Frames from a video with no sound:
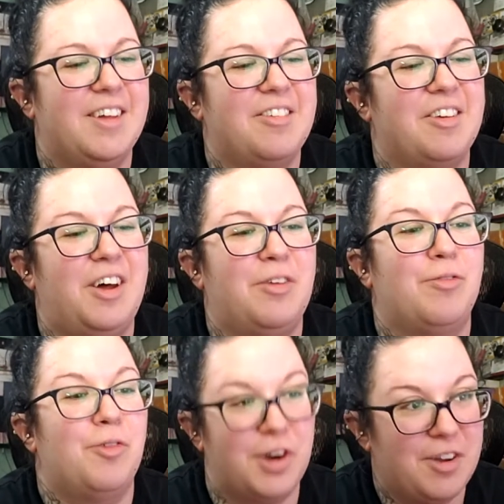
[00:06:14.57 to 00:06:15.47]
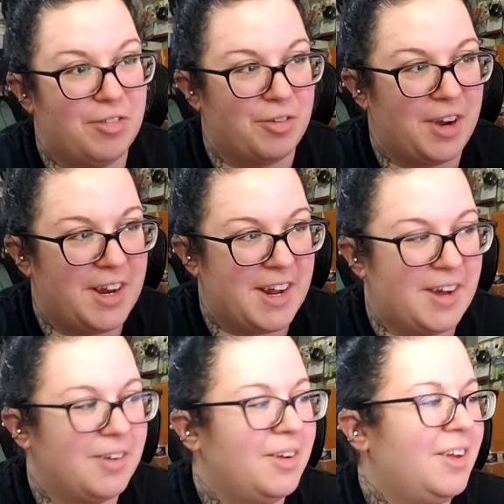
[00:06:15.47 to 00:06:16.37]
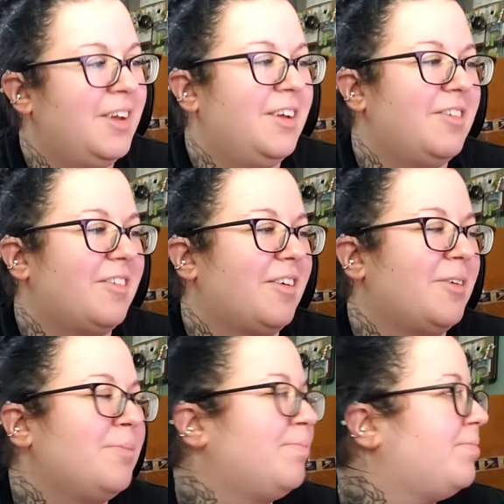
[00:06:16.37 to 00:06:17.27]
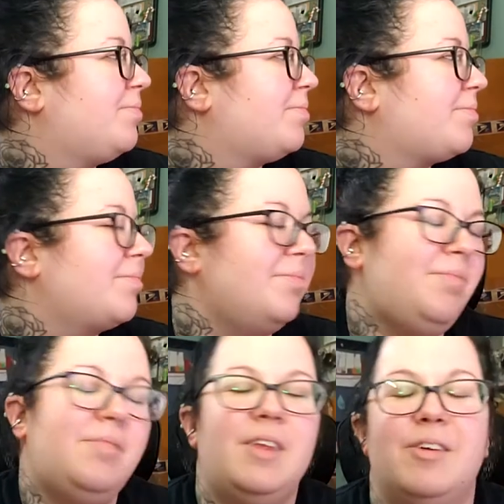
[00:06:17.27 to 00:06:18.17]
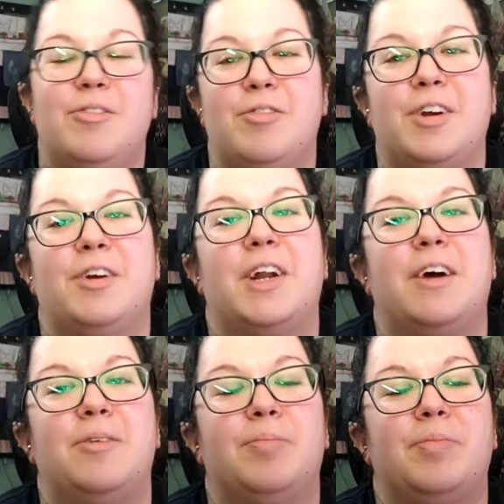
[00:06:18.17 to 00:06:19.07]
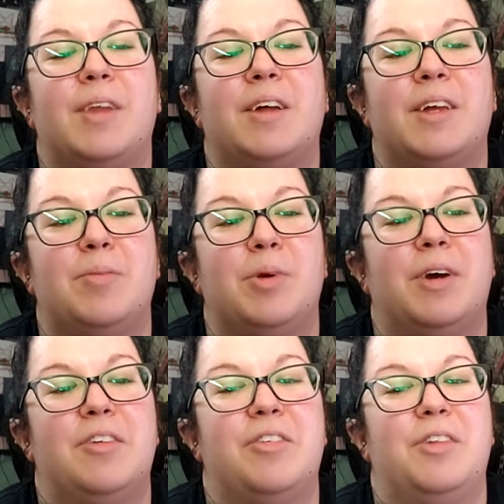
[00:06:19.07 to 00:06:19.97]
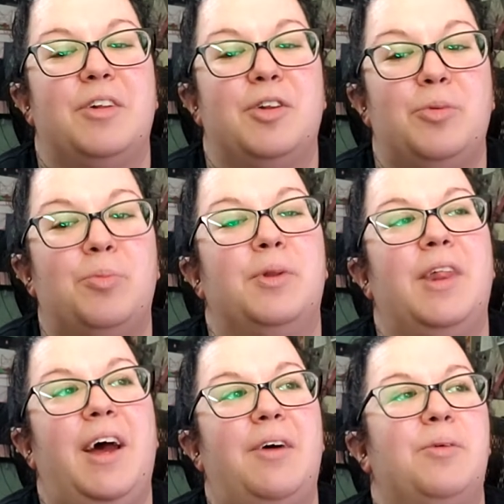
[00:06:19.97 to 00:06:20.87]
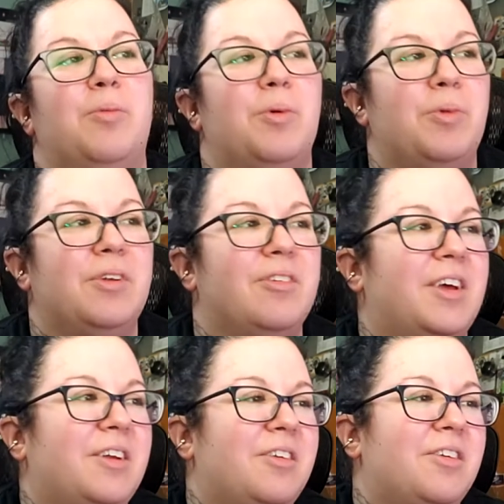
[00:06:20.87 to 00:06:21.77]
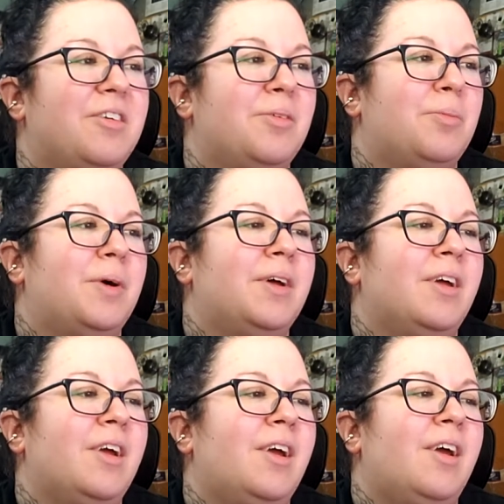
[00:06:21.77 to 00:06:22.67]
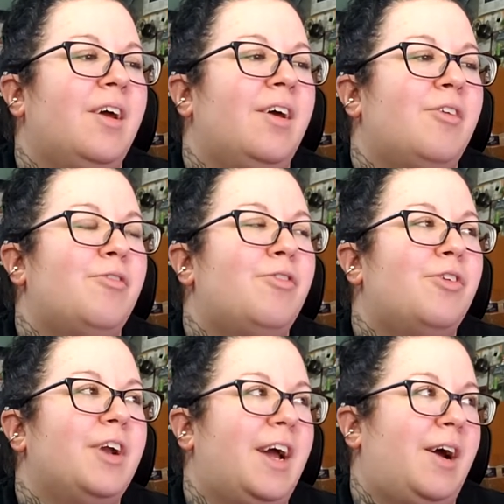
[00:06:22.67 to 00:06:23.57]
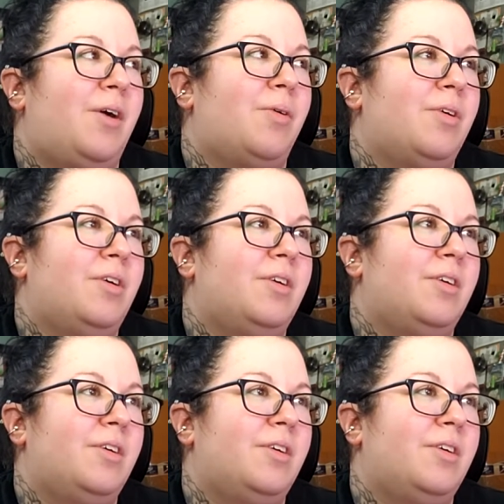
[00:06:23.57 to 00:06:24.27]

It's a lot of what-ifs right now, so I'll figure it out. I'll keep you guys in the loop with that, with what we decide to do, but for now,